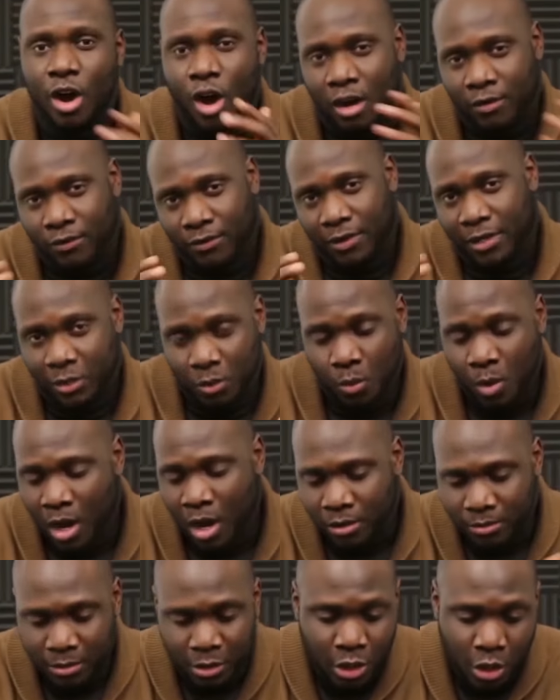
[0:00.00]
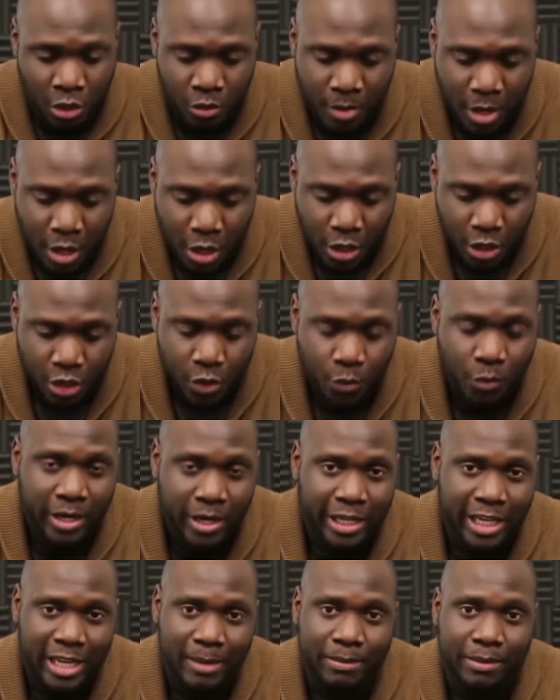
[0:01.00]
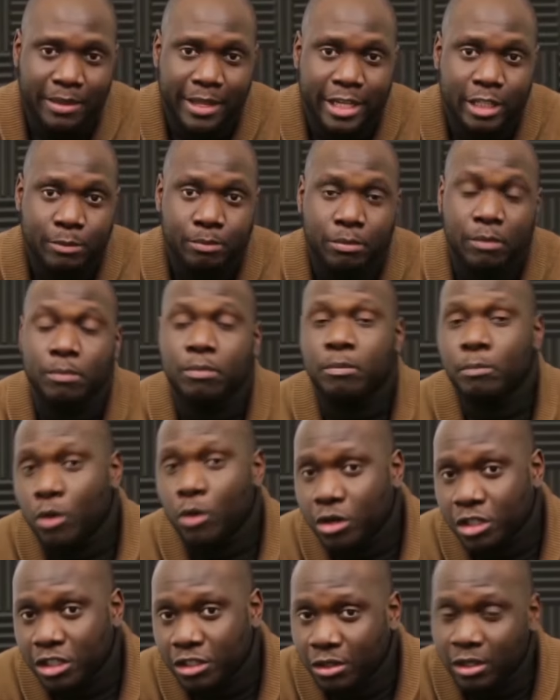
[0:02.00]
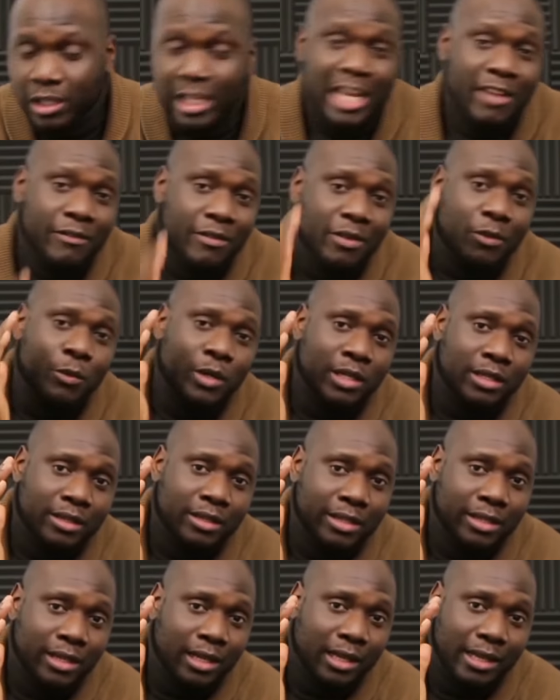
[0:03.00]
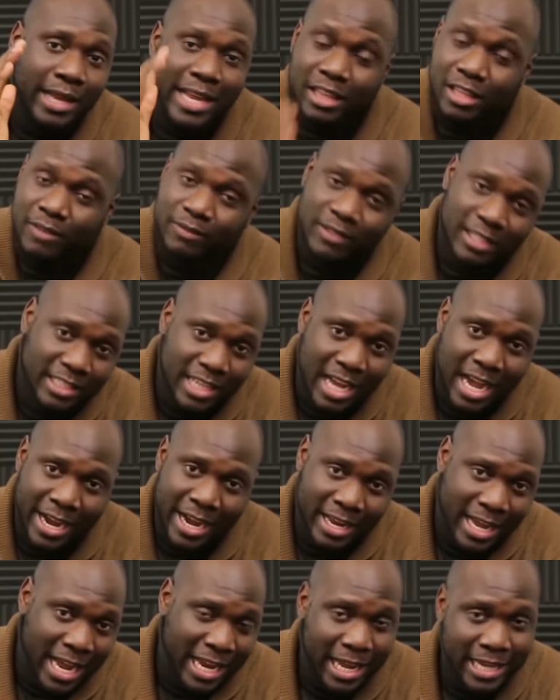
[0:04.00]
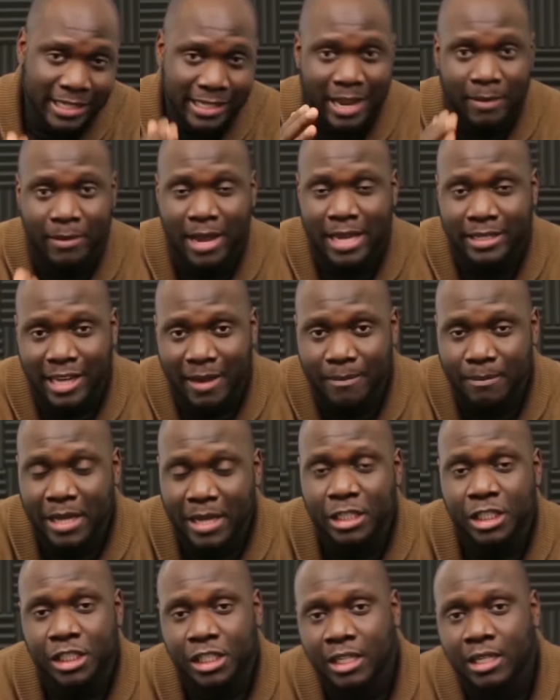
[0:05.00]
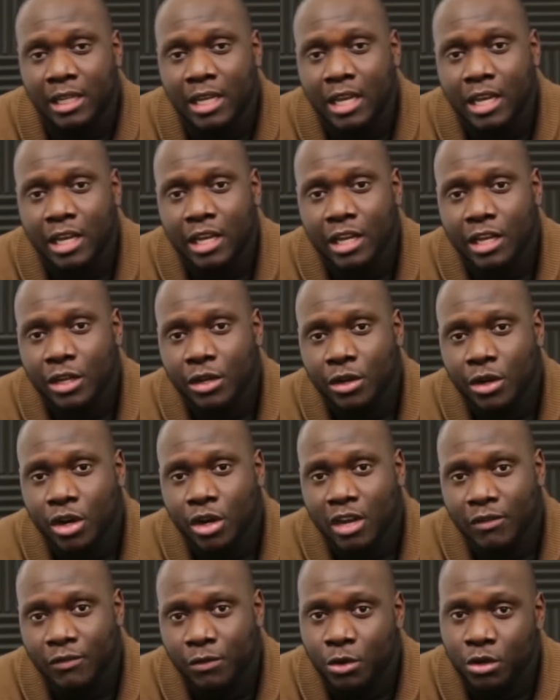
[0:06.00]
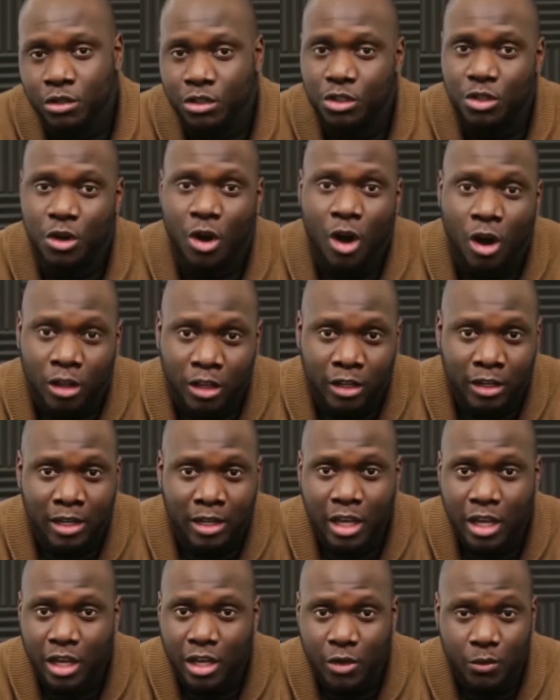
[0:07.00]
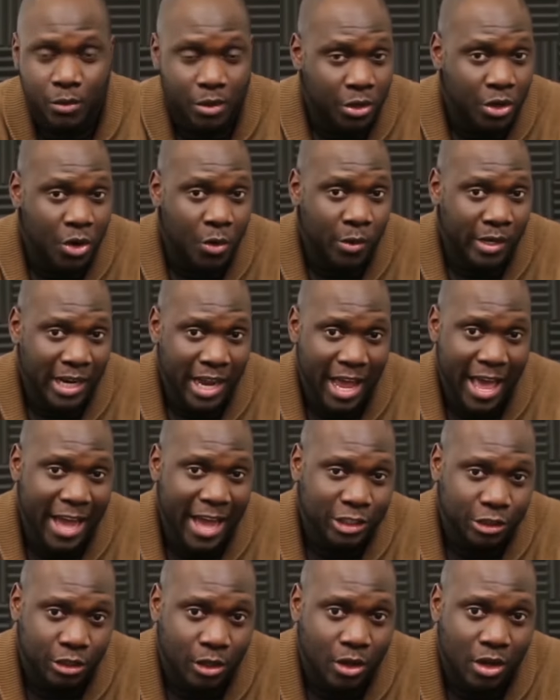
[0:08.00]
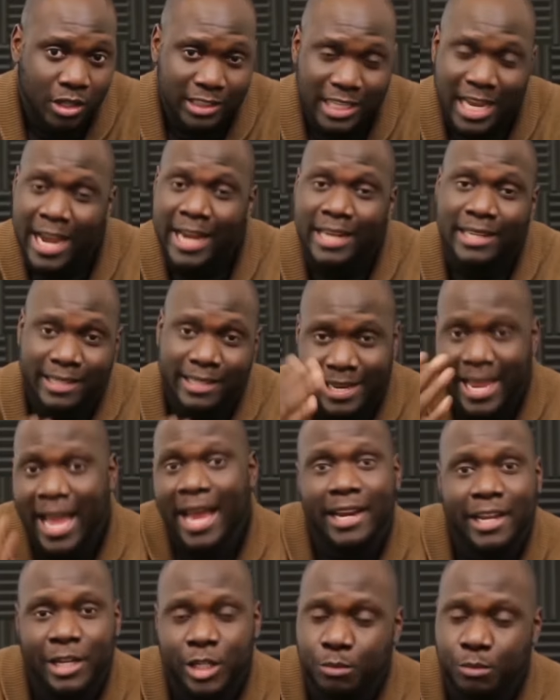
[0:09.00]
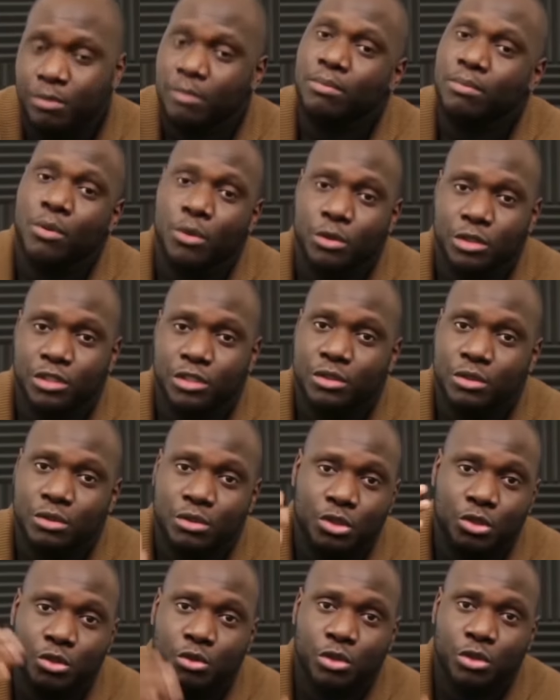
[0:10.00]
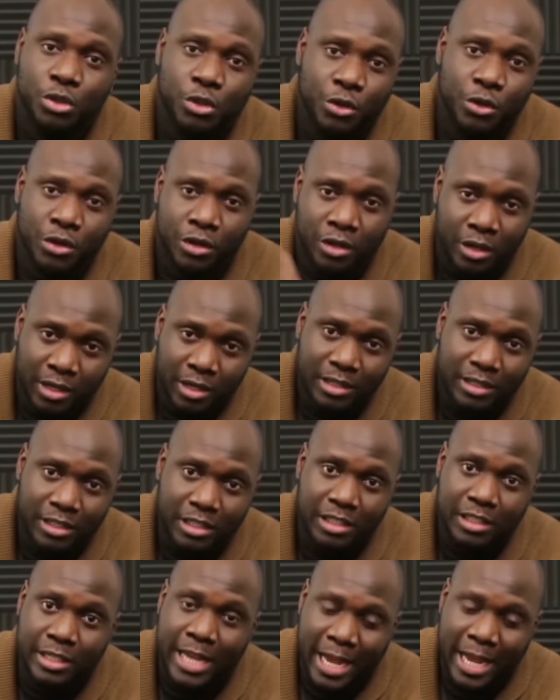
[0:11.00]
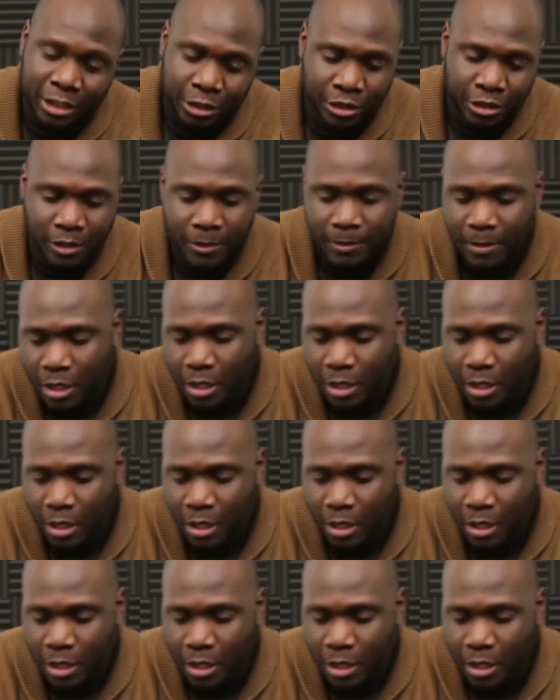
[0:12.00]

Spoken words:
off as well. So you want to keep things proportional, even with the length of the tie. As I mentioned, you know, if you're taller, you want to go with an extra long tie that is proportional to your stature.